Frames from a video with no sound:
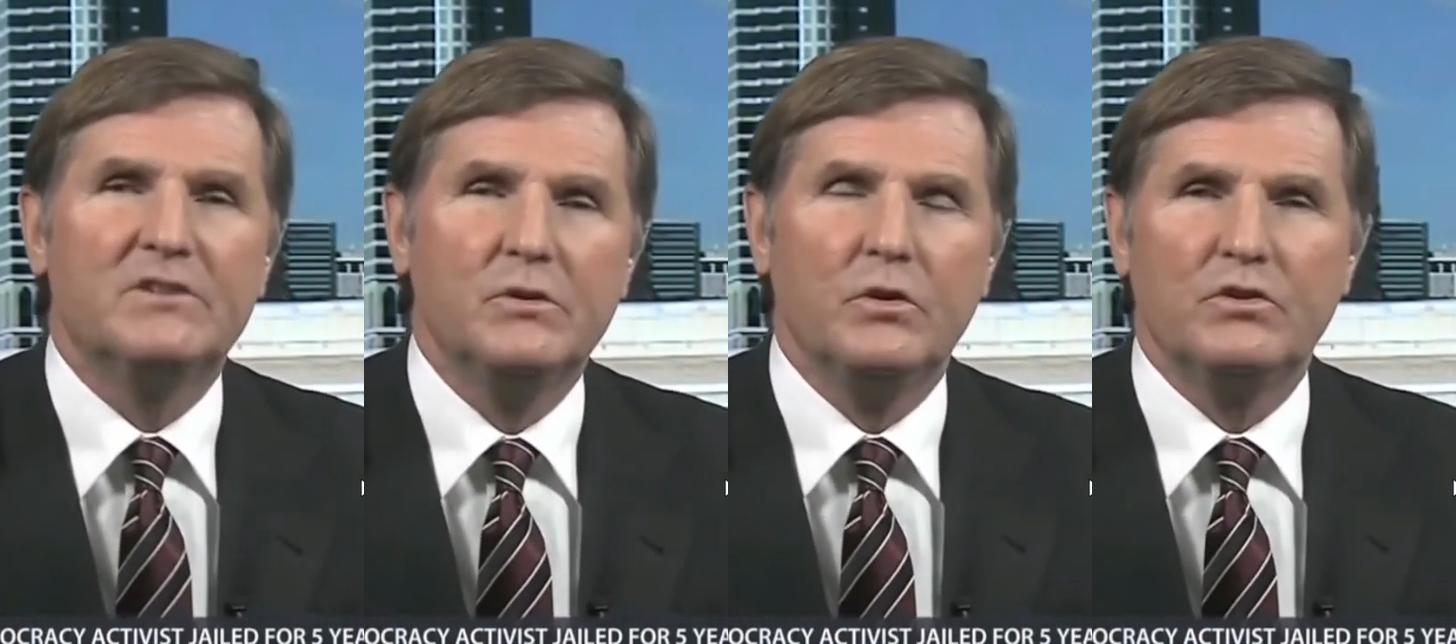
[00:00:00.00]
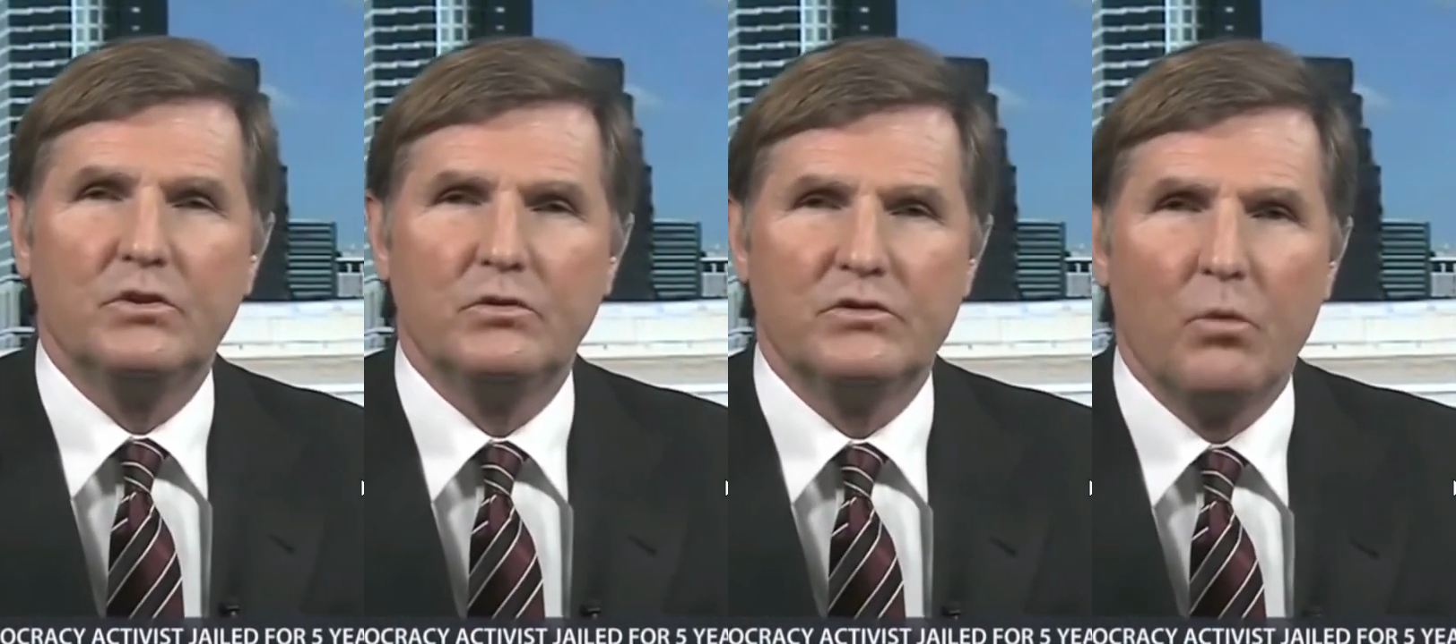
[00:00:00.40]

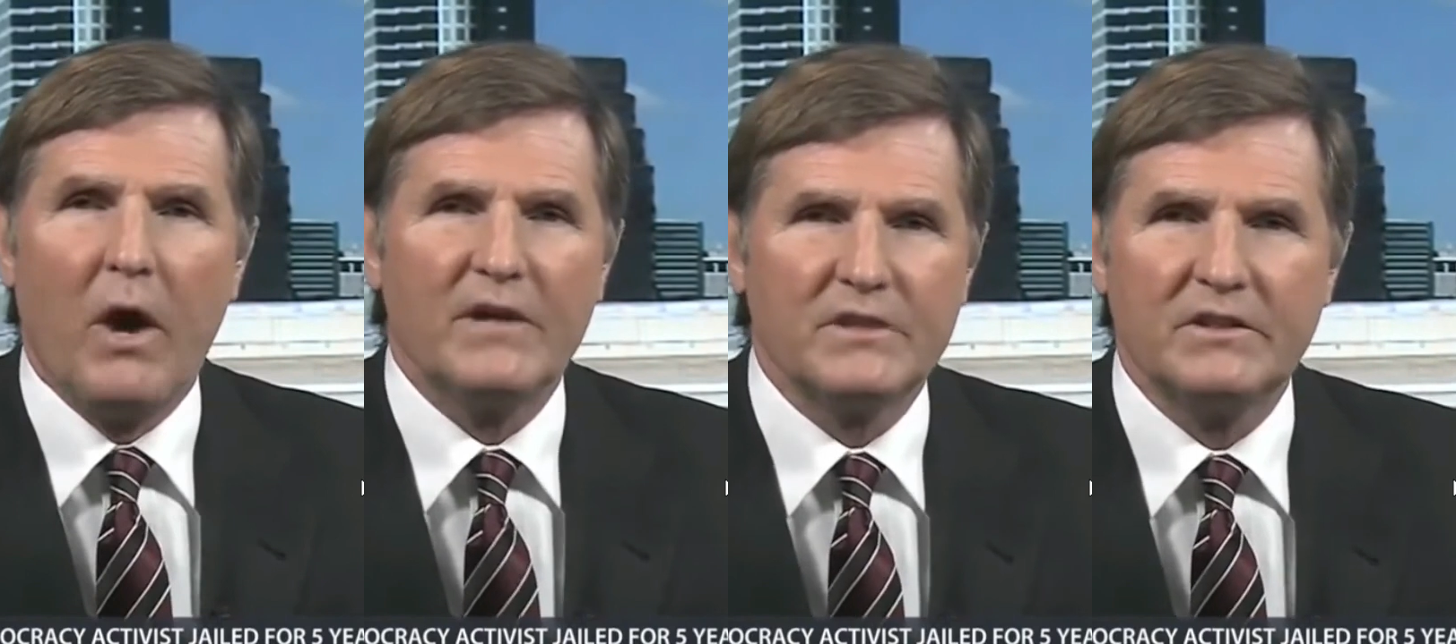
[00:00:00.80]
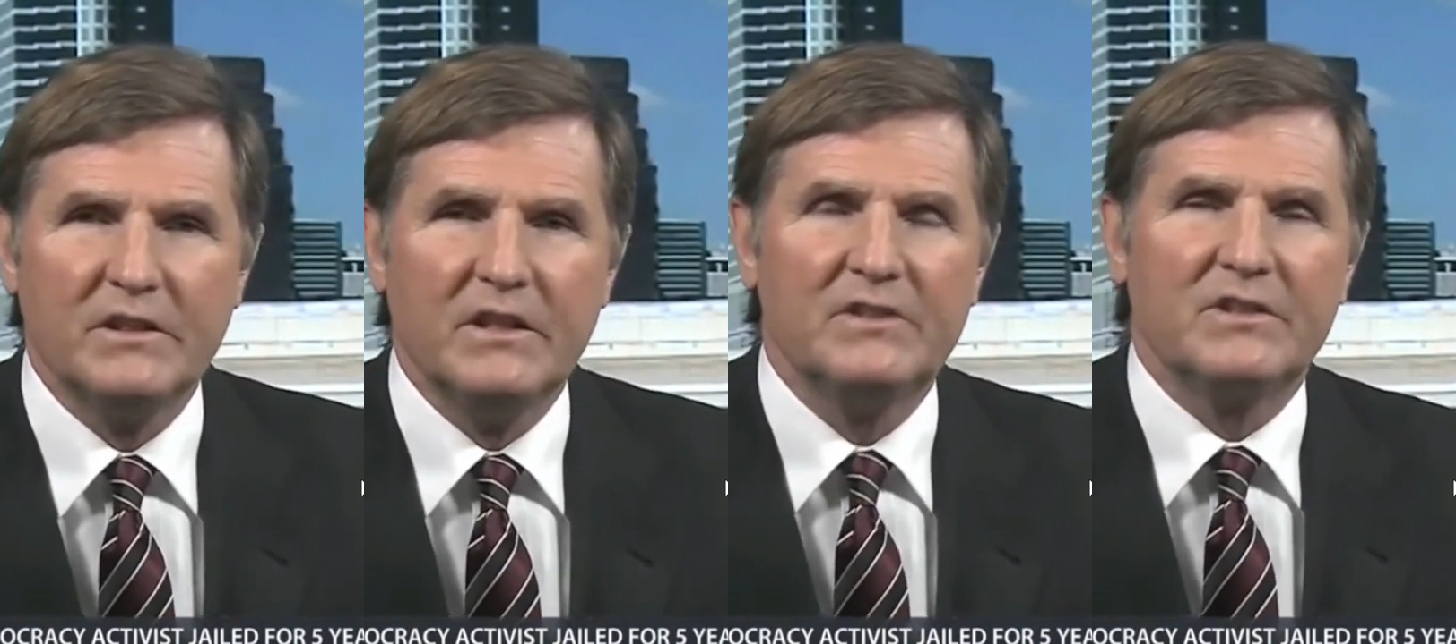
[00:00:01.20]
to
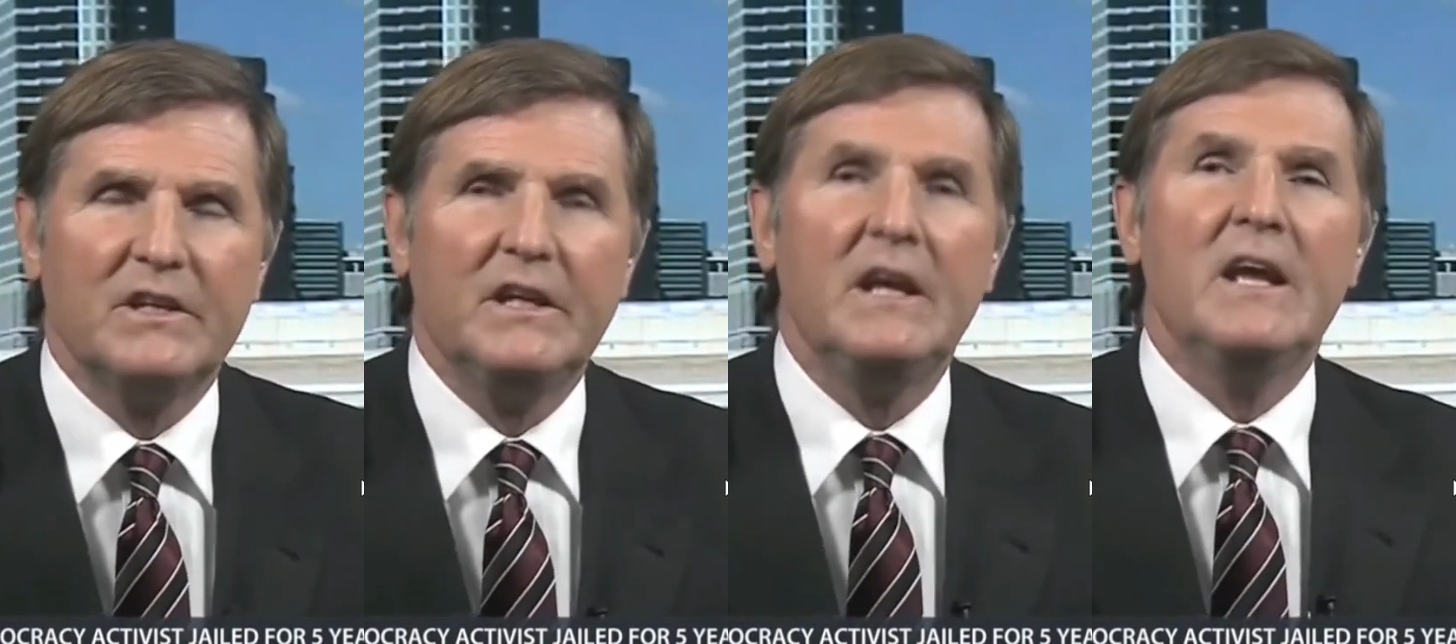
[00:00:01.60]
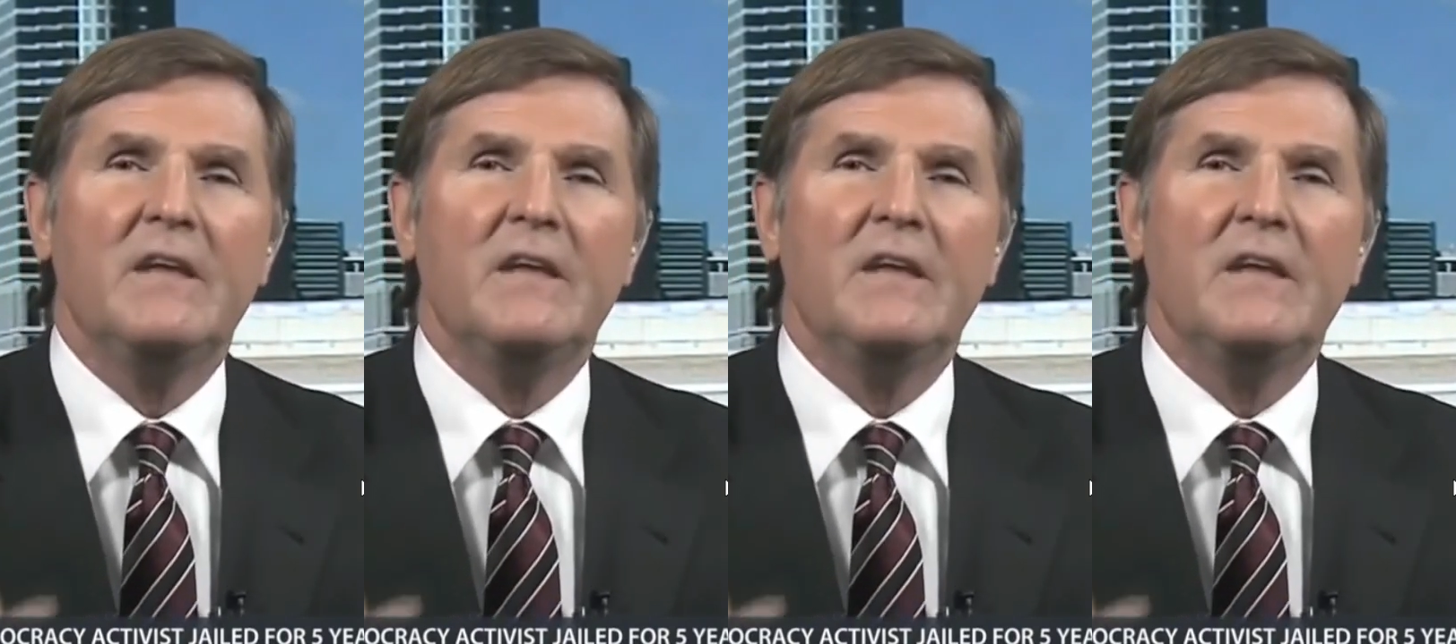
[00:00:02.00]
Washington, D.C.,